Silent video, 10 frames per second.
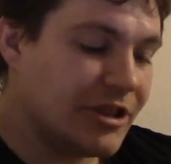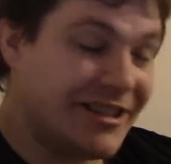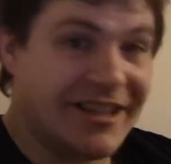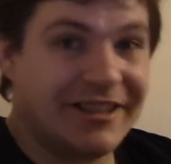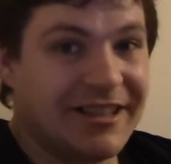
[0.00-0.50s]

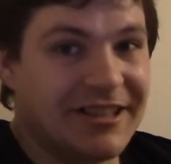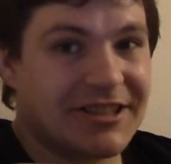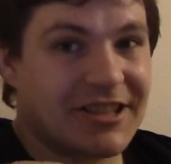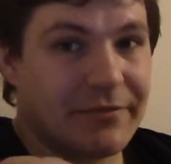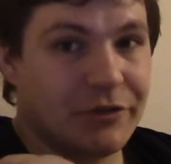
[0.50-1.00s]
you'd need
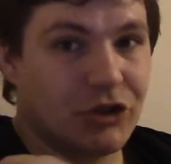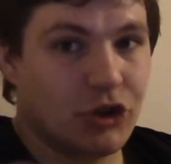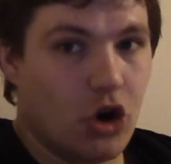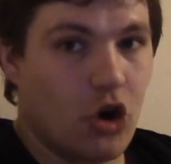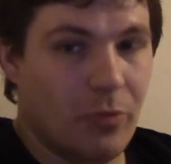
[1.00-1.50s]
7s
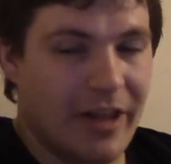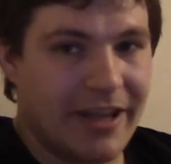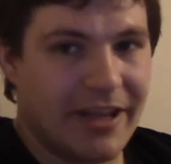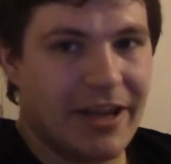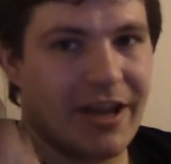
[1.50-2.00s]

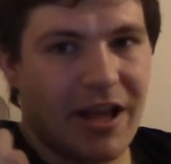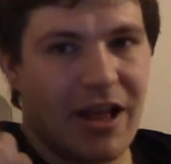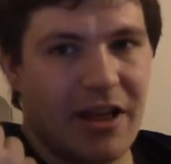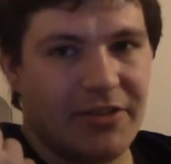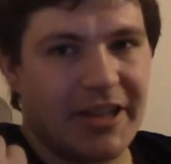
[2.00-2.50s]
normally,
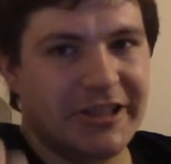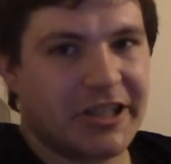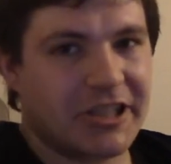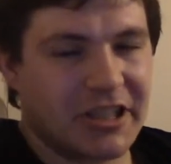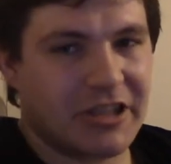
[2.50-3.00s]
and then you
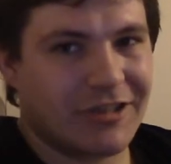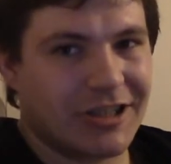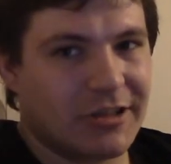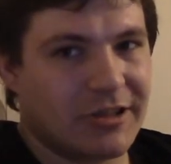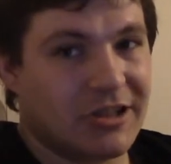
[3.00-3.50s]
can
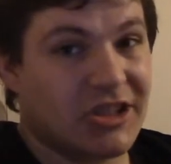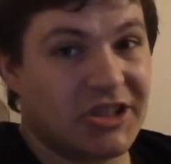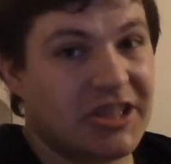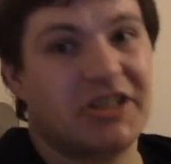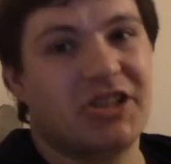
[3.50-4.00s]
decrease it to
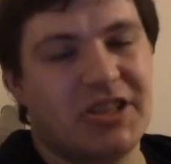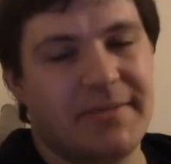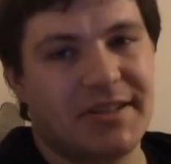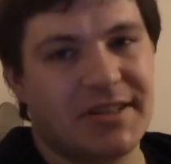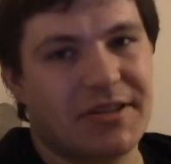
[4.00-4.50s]
6s
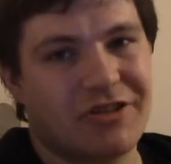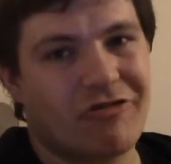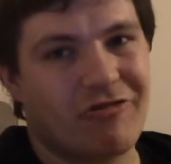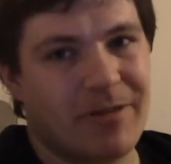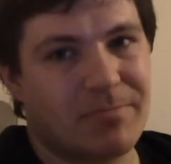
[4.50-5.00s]
if he sets
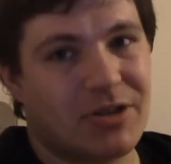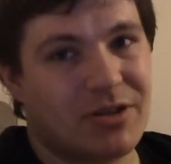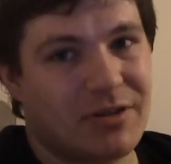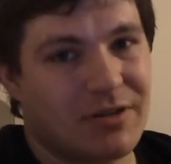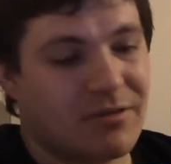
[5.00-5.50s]
and
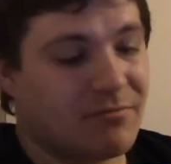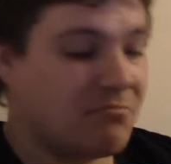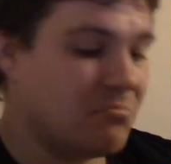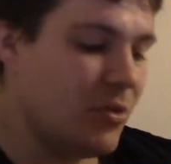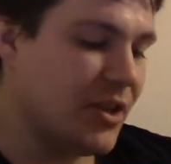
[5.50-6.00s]
rips.
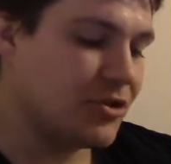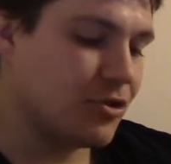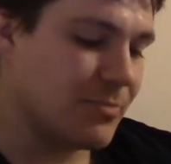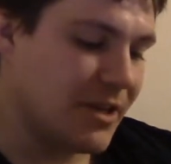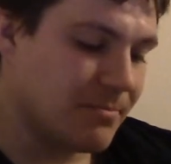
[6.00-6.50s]
But that's
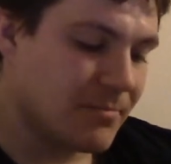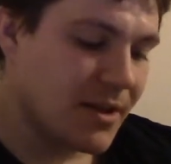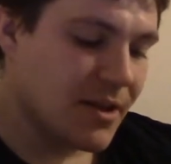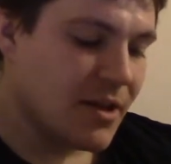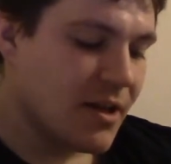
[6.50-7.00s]
just me.
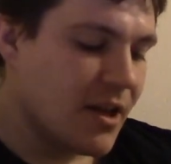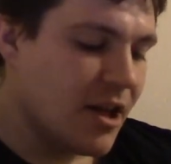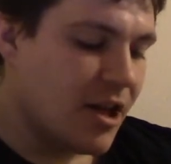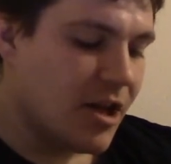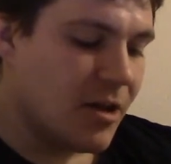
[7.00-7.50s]

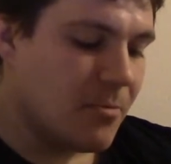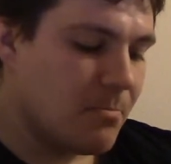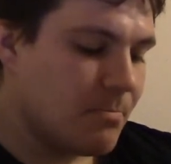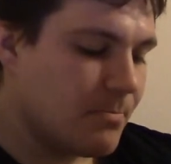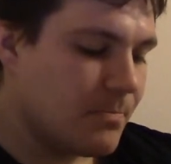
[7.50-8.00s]

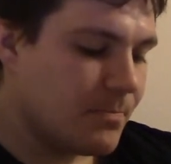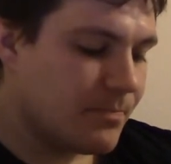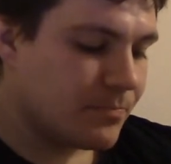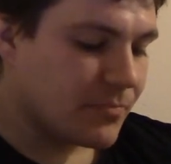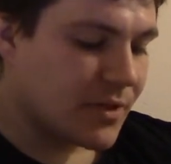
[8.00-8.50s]

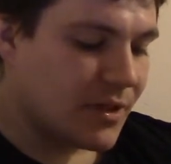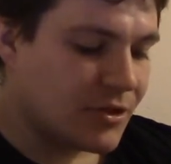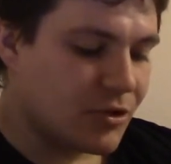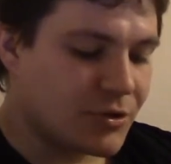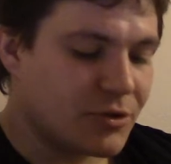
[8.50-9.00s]

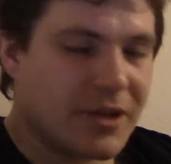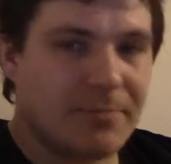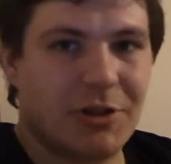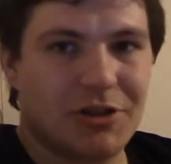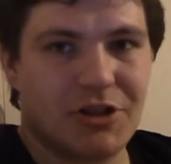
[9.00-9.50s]
It's also a
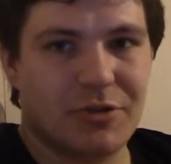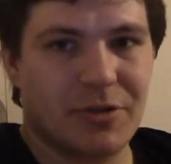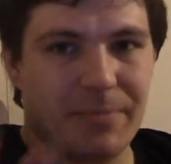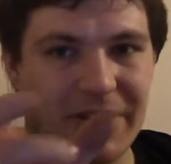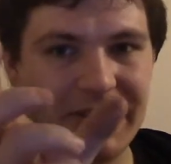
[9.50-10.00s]
template, so it's
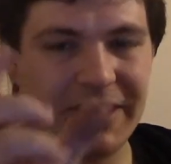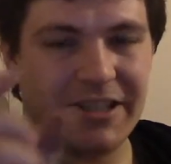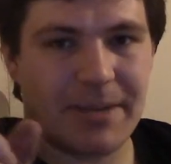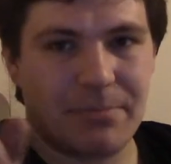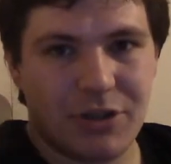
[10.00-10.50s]
the big T
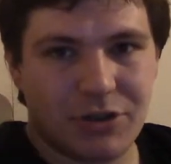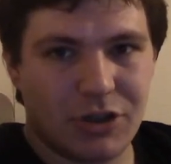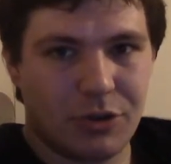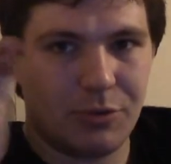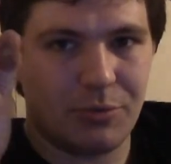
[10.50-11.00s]
template,
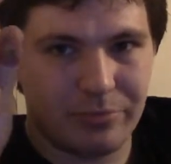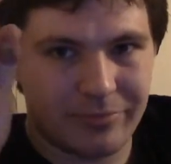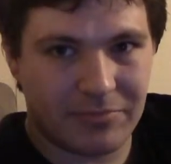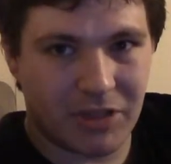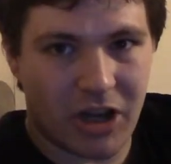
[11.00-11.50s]
2
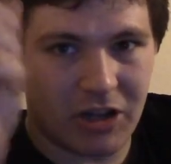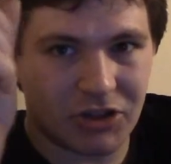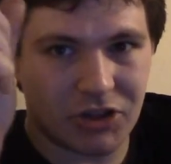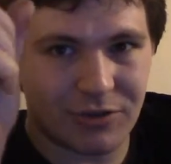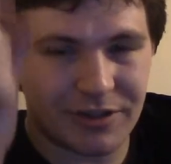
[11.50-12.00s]

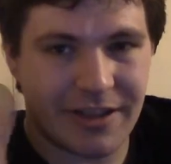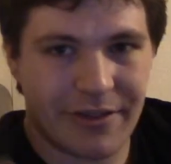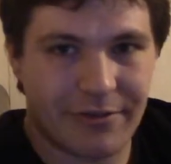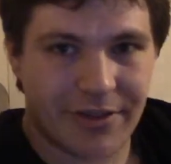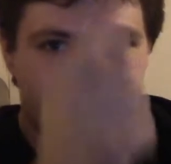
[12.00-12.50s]
cards stuck
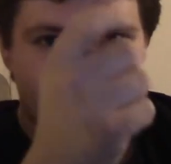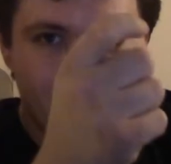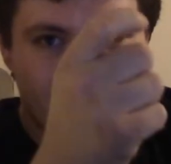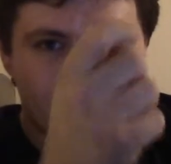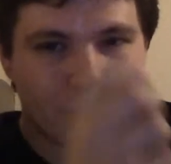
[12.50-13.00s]
together and then there's
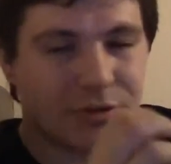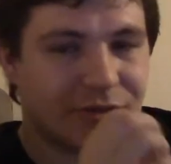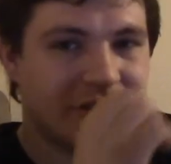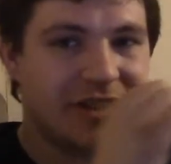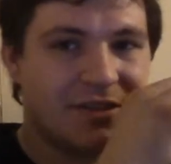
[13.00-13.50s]
cards stuck
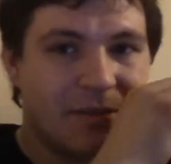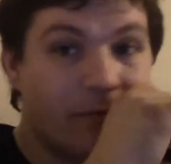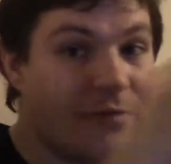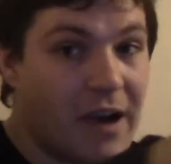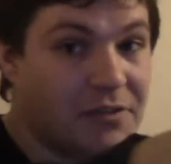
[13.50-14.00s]
underneath them
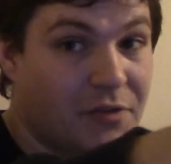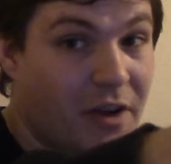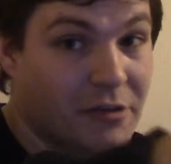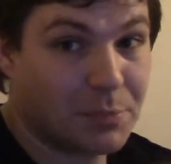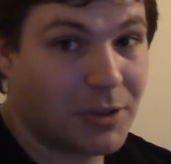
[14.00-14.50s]
far as
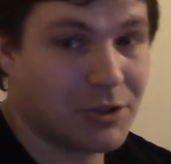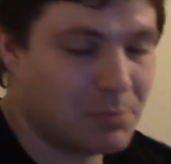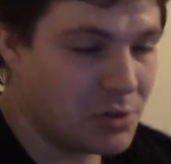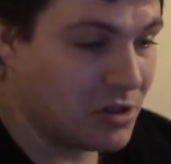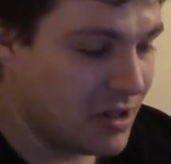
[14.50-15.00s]
possible.